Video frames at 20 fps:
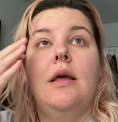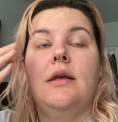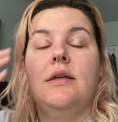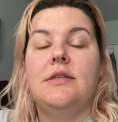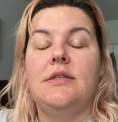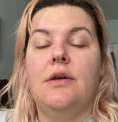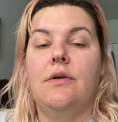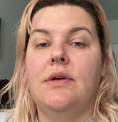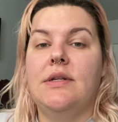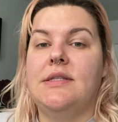
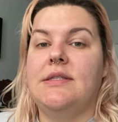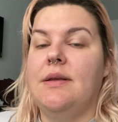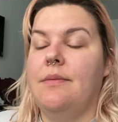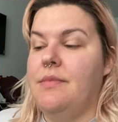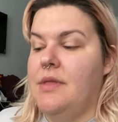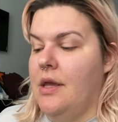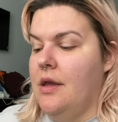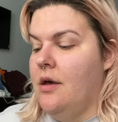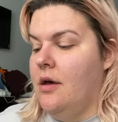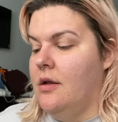So it's
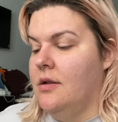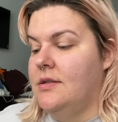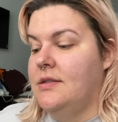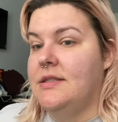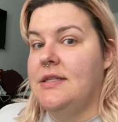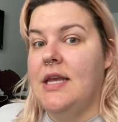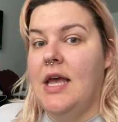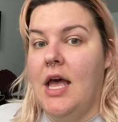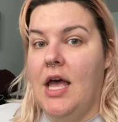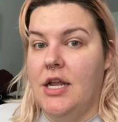something
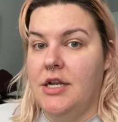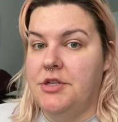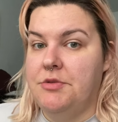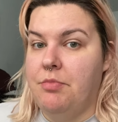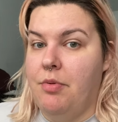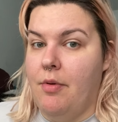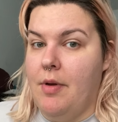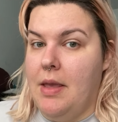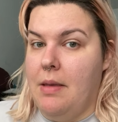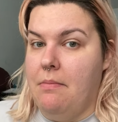called touch
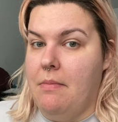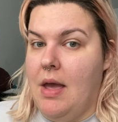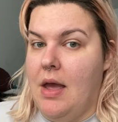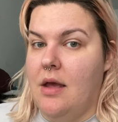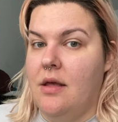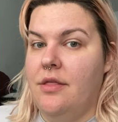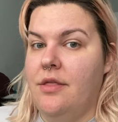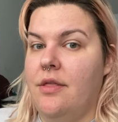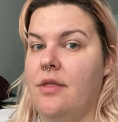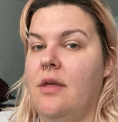point
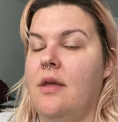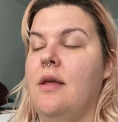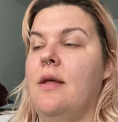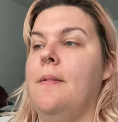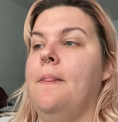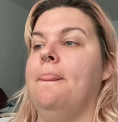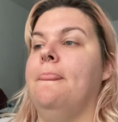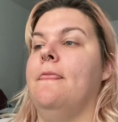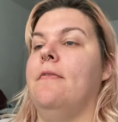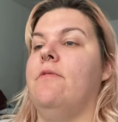math.
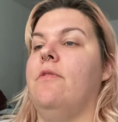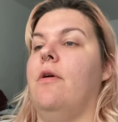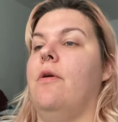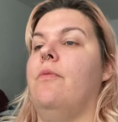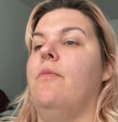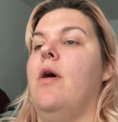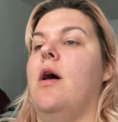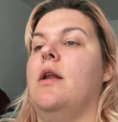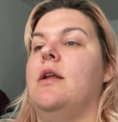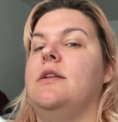So I
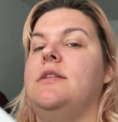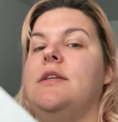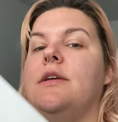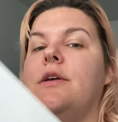wanted